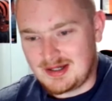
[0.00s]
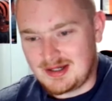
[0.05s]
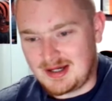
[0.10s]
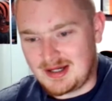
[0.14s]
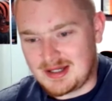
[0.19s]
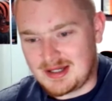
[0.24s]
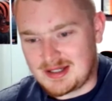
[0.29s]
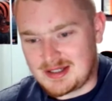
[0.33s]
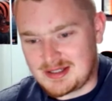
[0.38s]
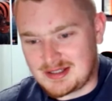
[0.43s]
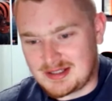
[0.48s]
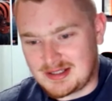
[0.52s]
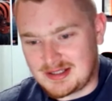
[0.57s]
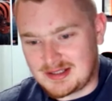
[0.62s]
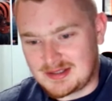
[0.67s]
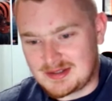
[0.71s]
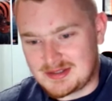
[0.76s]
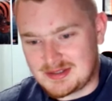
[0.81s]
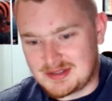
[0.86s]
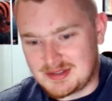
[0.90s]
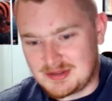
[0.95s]

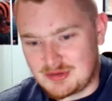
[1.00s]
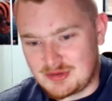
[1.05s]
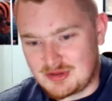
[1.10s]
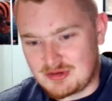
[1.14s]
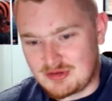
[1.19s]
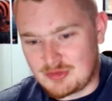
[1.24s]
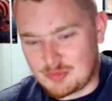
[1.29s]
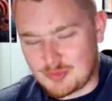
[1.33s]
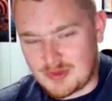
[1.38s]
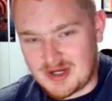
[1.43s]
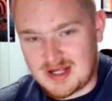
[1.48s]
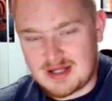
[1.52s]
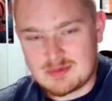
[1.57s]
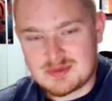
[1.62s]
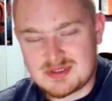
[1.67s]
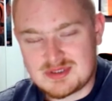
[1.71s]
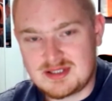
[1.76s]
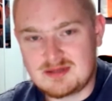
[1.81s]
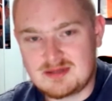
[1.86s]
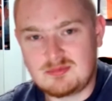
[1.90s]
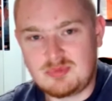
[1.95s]
The
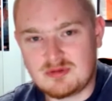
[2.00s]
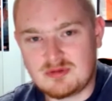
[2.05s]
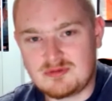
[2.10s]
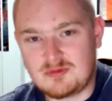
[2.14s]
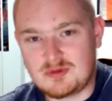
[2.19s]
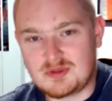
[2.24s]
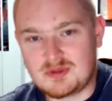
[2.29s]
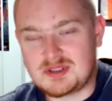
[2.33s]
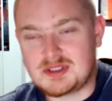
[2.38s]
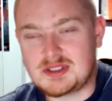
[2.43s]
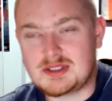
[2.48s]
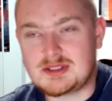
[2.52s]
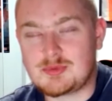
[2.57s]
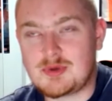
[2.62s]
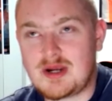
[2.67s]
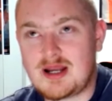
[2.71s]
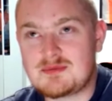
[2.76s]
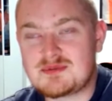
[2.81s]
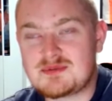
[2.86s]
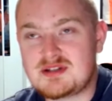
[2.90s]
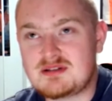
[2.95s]
Rams didn't perform. The
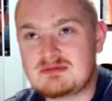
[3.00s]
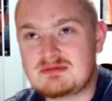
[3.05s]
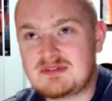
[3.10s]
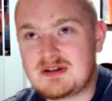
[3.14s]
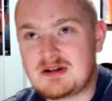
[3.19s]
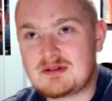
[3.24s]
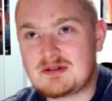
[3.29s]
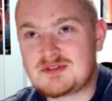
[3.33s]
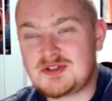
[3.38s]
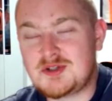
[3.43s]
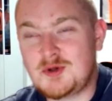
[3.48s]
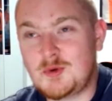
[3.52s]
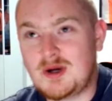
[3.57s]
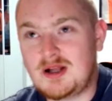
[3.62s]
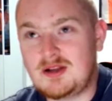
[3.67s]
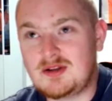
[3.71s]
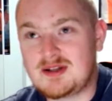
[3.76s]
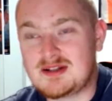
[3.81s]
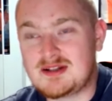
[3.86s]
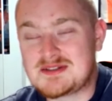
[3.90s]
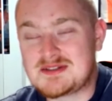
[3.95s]
Rams didn't fare too
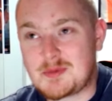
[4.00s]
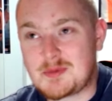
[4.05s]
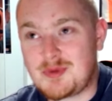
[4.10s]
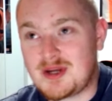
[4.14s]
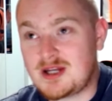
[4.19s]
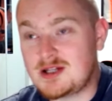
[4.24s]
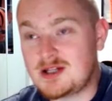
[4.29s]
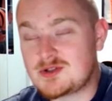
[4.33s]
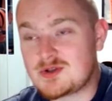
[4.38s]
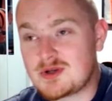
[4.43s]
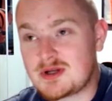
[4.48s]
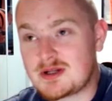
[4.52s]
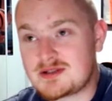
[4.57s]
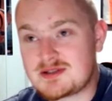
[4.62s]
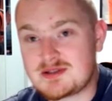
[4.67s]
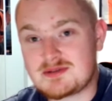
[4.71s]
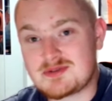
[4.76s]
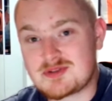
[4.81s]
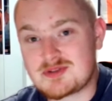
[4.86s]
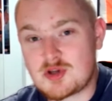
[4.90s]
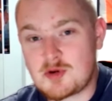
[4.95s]
well against the Patriots
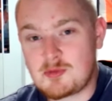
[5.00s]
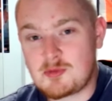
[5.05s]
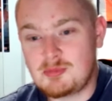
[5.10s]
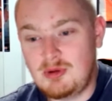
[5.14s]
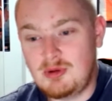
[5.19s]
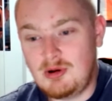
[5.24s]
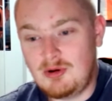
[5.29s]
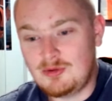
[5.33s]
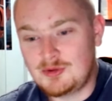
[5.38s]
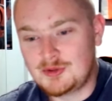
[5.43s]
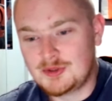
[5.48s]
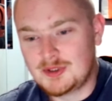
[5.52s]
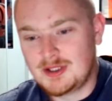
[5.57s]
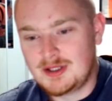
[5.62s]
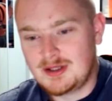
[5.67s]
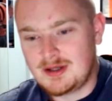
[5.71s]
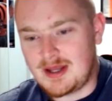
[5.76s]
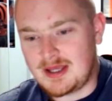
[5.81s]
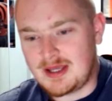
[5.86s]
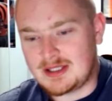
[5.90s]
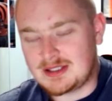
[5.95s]
in the Super Bowl,
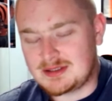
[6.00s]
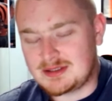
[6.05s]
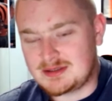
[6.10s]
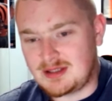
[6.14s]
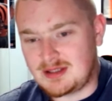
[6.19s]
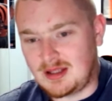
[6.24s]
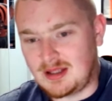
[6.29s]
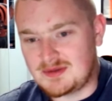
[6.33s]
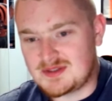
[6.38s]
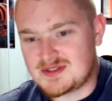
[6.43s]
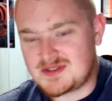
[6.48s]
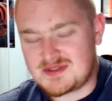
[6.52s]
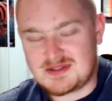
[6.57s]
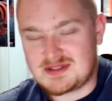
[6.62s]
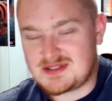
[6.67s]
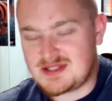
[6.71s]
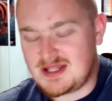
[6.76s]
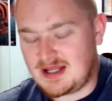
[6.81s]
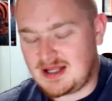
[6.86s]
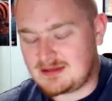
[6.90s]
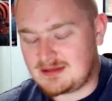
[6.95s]
and
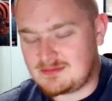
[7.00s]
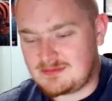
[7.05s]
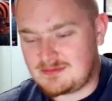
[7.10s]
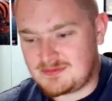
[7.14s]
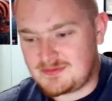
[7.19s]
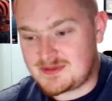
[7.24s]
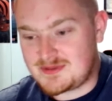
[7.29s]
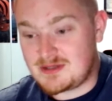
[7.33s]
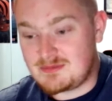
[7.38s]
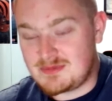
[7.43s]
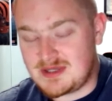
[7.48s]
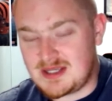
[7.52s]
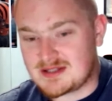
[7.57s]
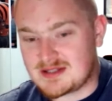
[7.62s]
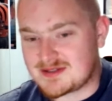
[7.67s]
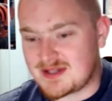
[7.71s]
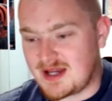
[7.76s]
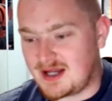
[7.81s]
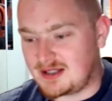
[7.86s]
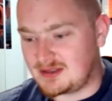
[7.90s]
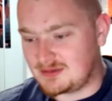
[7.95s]
this got to me.
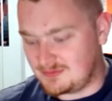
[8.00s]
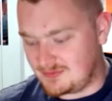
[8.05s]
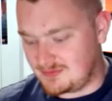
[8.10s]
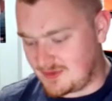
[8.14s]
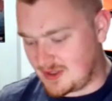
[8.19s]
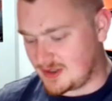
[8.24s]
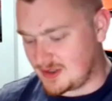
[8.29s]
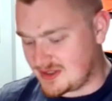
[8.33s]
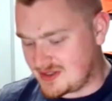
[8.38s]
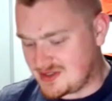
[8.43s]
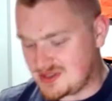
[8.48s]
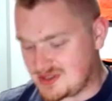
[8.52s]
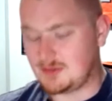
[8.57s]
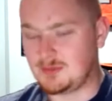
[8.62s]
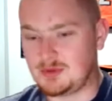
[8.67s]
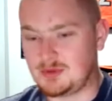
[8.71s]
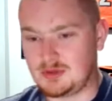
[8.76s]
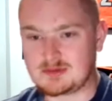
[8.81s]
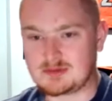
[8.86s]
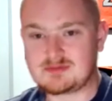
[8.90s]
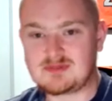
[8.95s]
It's got a very
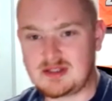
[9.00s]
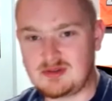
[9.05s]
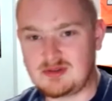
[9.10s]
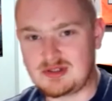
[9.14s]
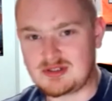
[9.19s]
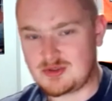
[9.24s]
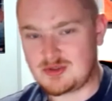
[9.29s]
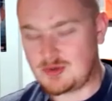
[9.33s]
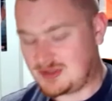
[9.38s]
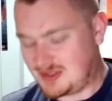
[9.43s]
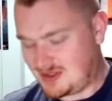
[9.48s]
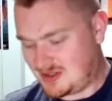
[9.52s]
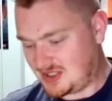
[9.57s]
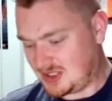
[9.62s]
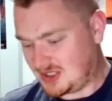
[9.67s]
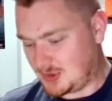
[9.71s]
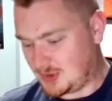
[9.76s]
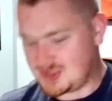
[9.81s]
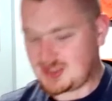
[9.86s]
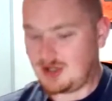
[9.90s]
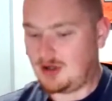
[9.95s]
similar feeling to it. And I
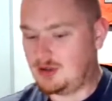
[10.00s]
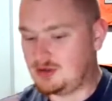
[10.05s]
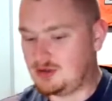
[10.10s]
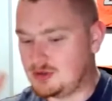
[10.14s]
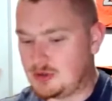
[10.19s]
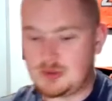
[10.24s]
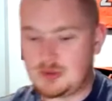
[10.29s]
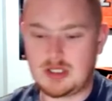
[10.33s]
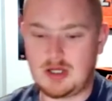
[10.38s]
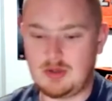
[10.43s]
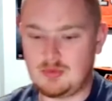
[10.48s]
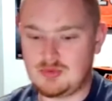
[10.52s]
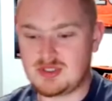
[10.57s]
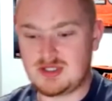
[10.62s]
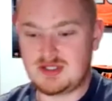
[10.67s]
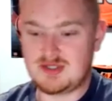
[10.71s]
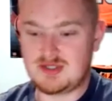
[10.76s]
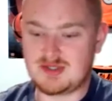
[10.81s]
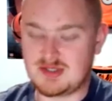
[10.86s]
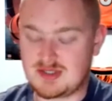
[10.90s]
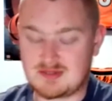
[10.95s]
know it's all new coaches.